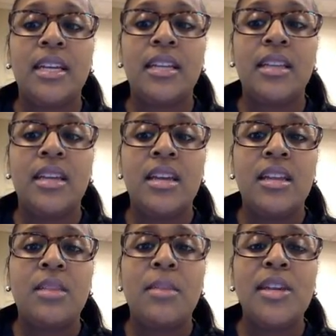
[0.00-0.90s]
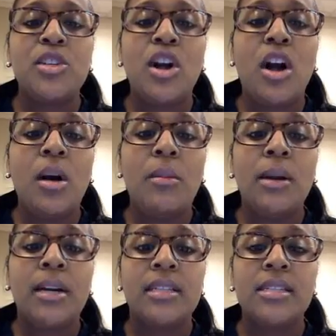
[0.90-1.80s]
And the major
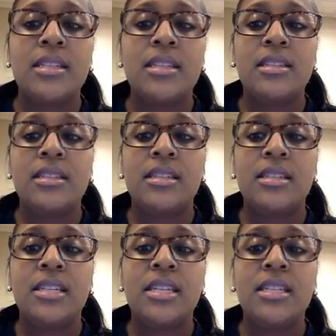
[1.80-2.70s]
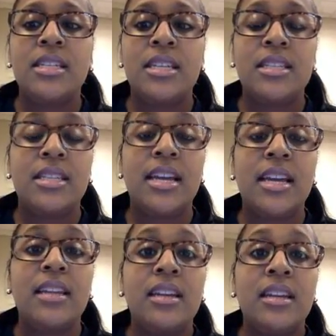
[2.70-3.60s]
hallmark to this disease is that